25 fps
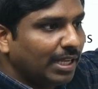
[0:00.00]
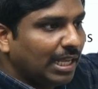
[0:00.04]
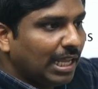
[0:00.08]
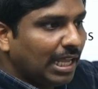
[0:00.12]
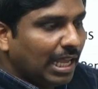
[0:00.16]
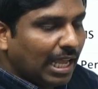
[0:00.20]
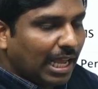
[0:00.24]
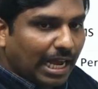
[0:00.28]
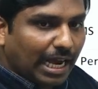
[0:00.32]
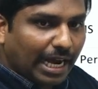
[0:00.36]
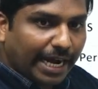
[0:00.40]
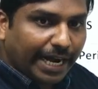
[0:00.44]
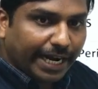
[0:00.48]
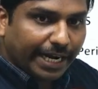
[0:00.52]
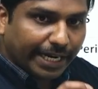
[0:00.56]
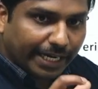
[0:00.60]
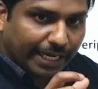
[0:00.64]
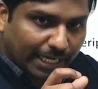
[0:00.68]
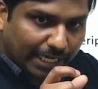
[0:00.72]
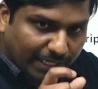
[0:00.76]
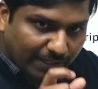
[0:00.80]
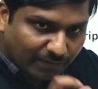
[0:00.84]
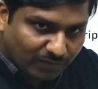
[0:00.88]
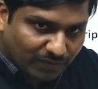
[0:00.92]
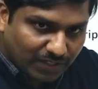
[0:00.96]
And if
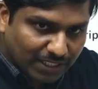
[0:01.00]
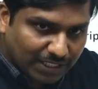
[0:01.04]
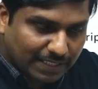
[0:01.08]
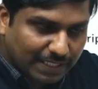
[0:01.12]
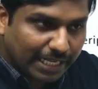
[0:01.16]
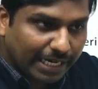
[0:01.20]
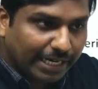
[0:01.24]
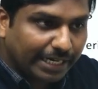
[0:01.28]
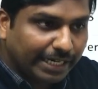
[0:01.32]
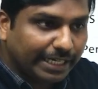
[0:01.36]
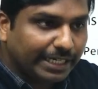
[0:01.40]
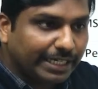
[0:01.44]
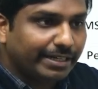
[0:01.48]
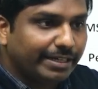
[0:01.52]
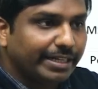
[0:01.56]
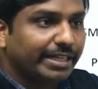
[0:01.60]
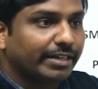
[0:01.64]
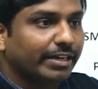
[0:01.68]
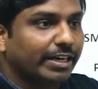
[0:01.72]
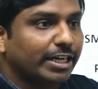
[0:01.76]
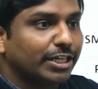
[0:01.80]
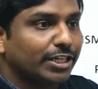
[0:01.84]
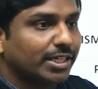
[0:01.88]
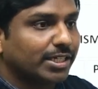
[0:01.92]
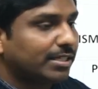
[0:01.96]
the salinity
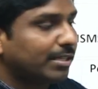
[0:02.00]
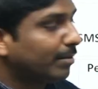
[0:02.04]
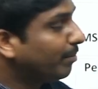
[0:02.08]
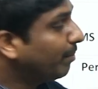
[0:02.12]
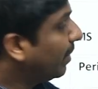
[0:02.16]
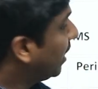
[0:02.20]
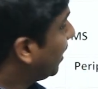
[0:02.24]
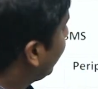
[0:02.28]
ranges in between